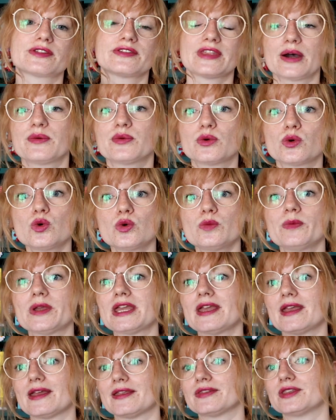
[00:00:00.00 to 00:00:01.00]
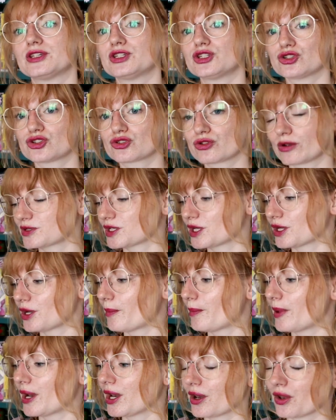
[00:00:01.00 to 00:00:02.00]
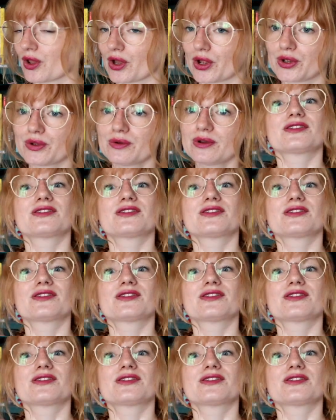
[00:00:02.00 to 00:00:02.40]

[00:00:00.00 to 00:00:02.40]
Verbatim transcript: That will all be in the description below.